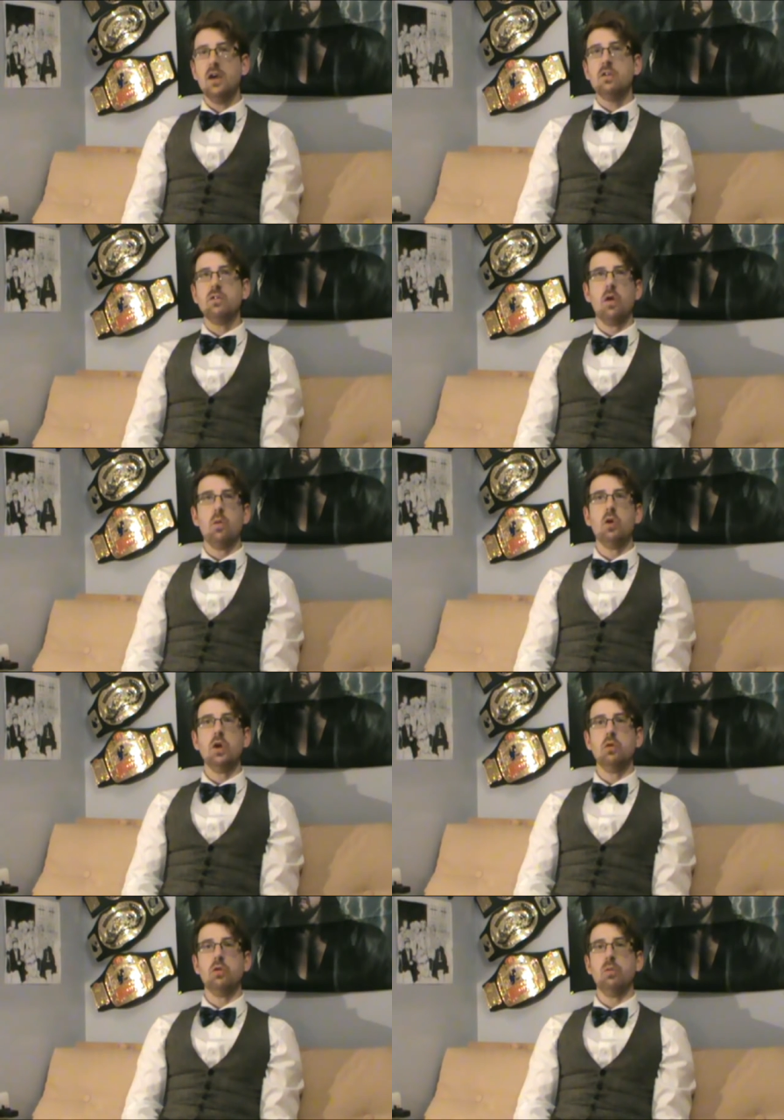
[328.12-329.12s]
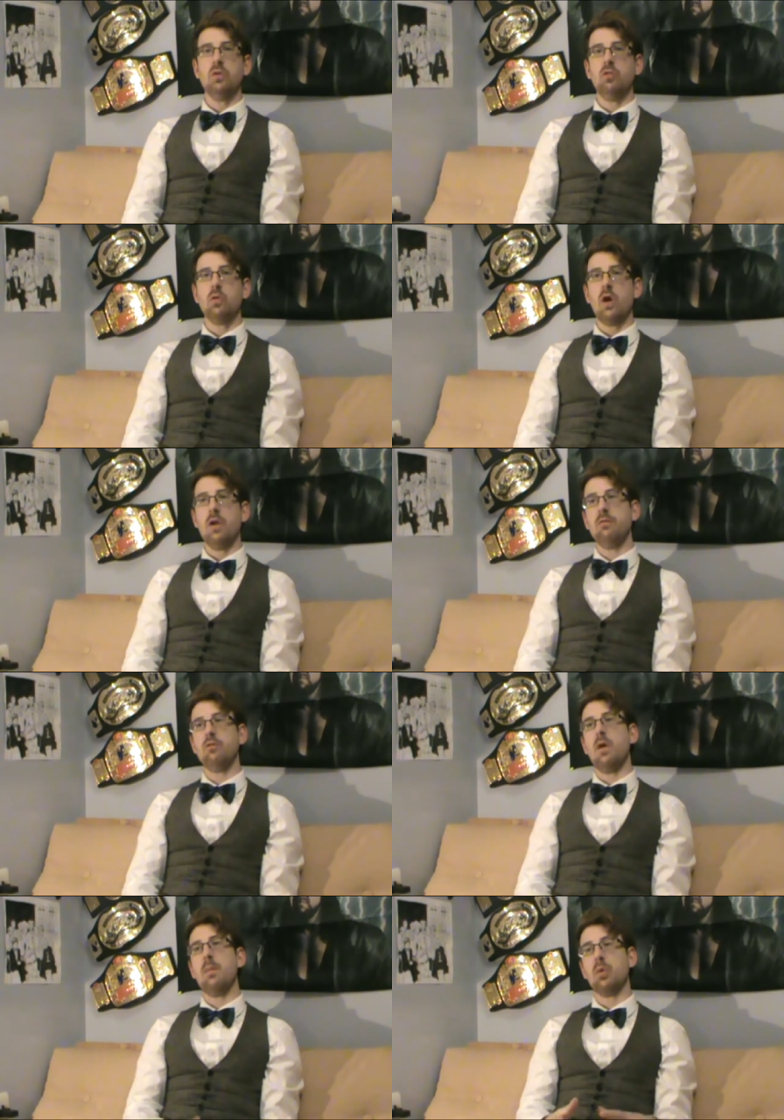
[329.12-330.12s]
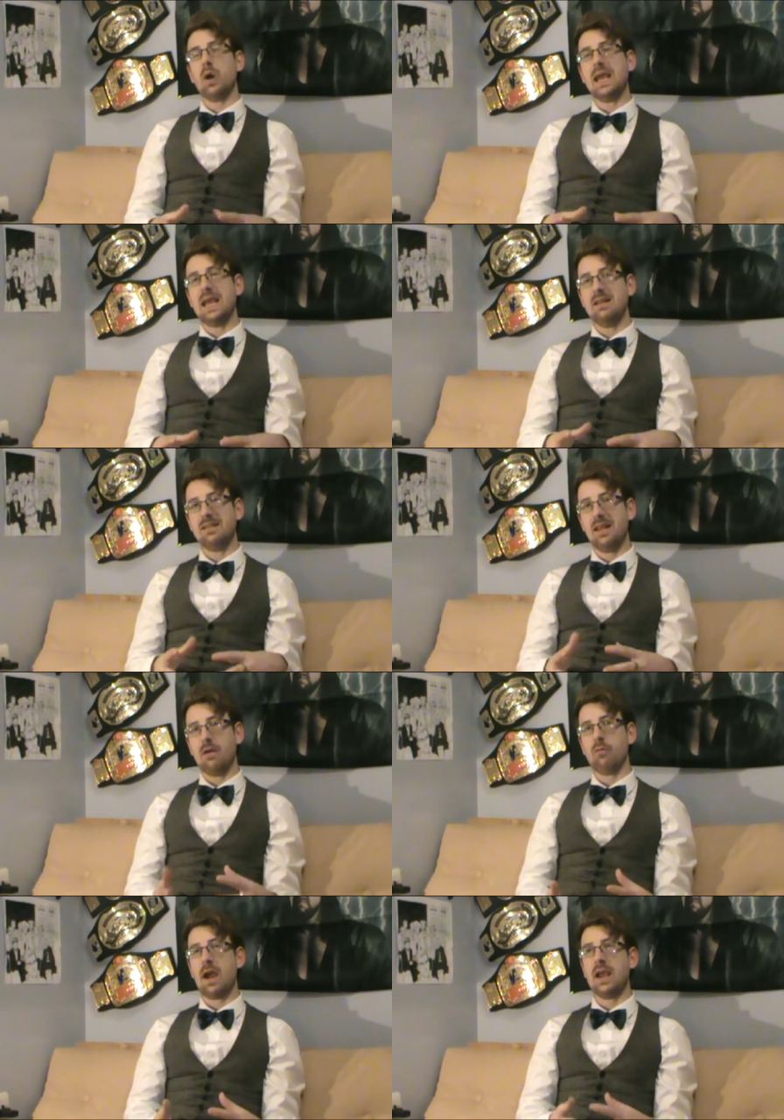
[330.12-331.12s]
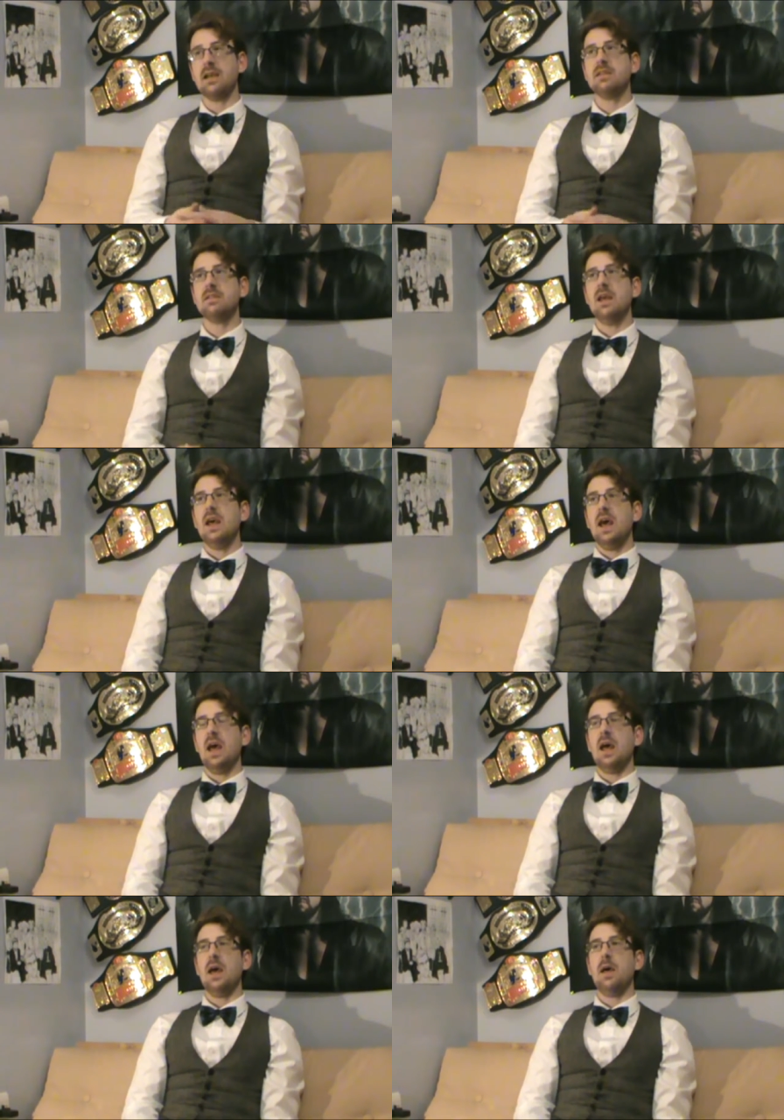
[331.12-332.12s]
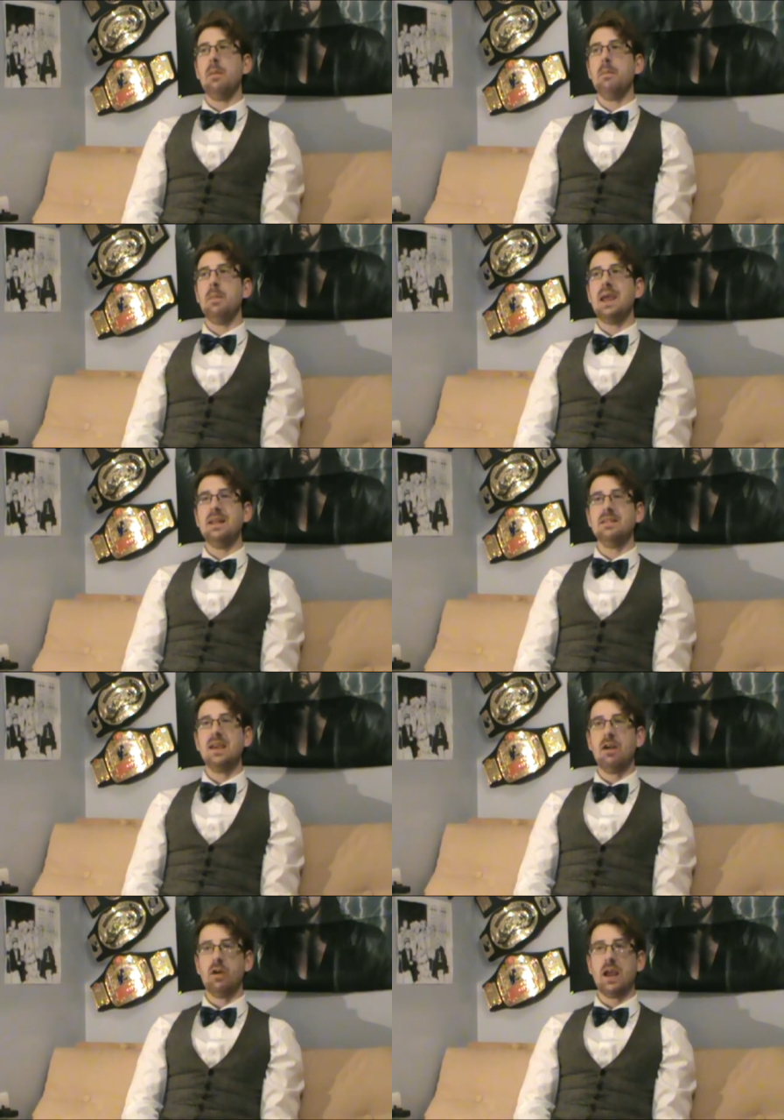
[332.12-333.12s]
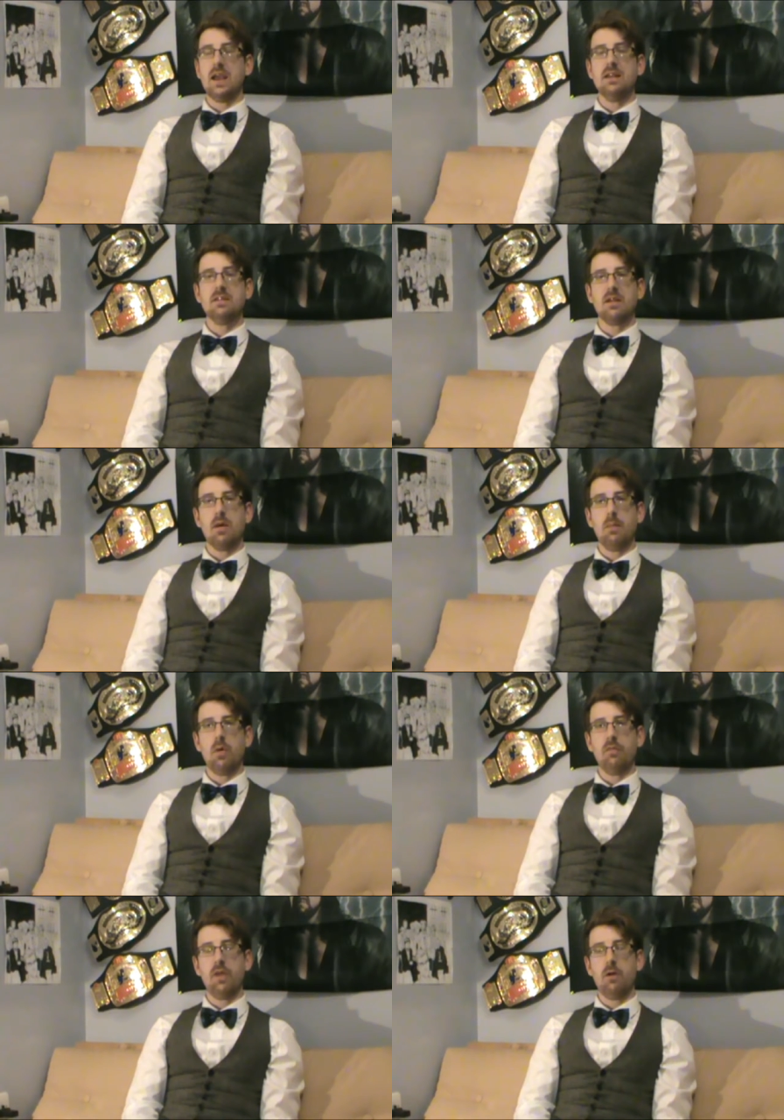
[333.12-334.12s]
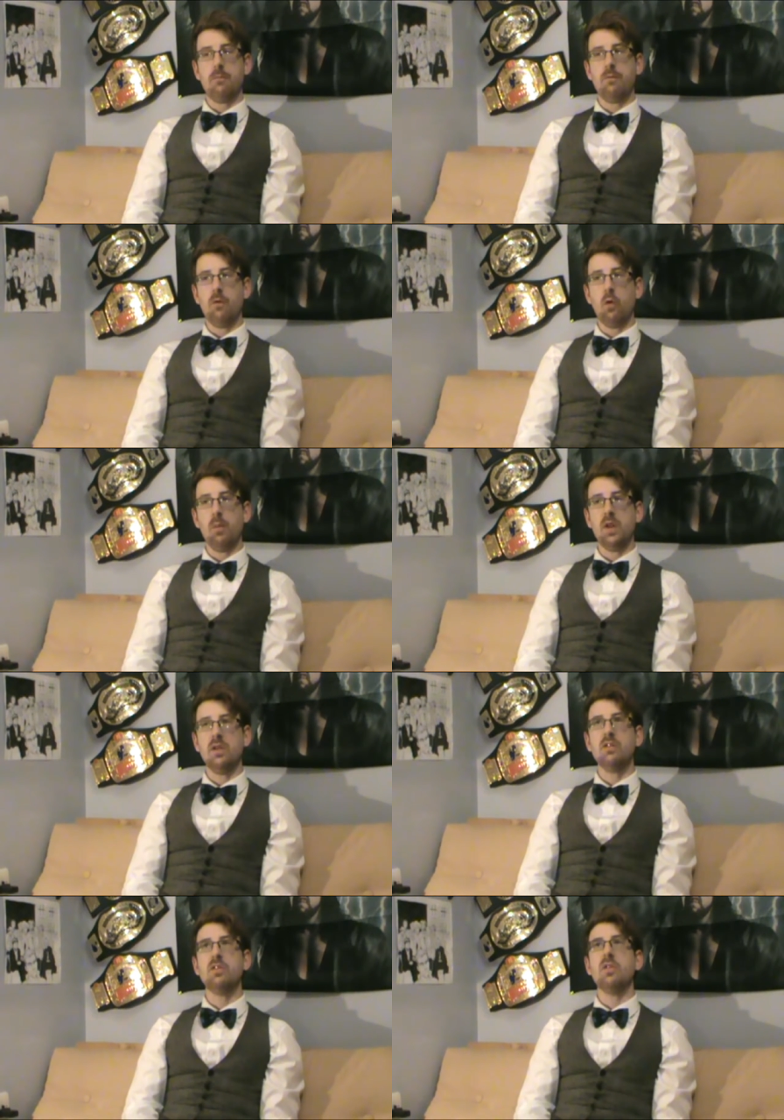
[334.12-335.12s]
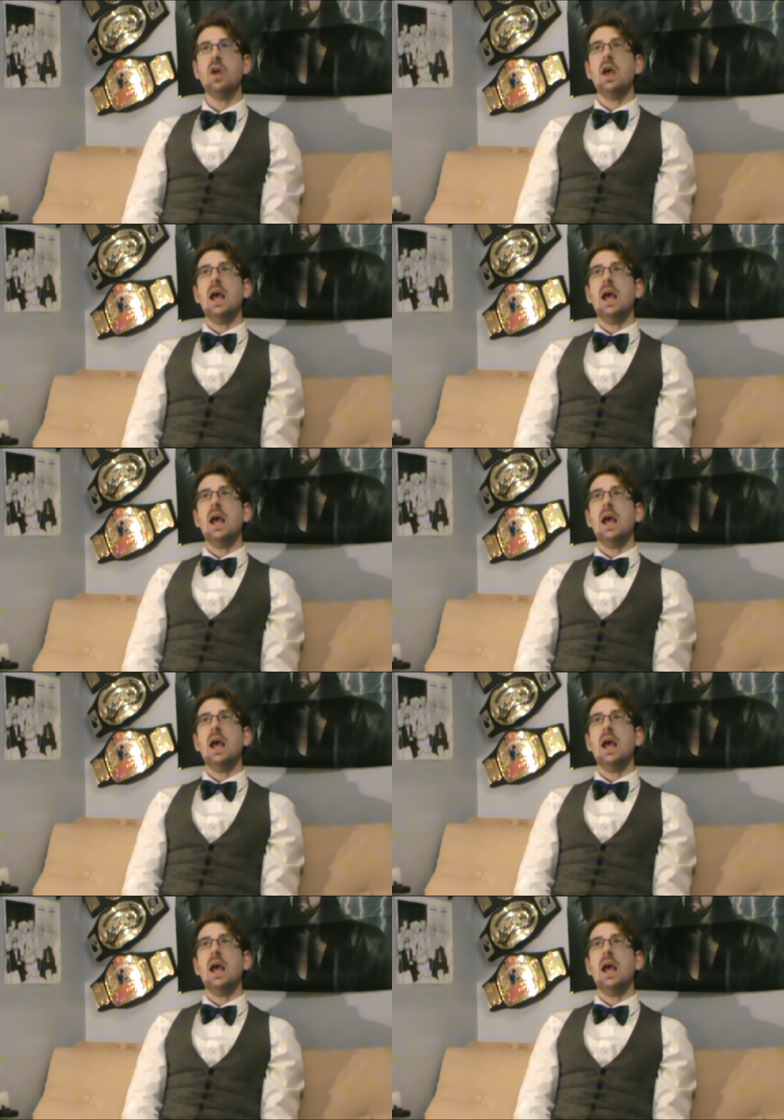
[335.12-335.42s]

So what you do is you kind of try and break into their ranks, um, interrogate some of their informants,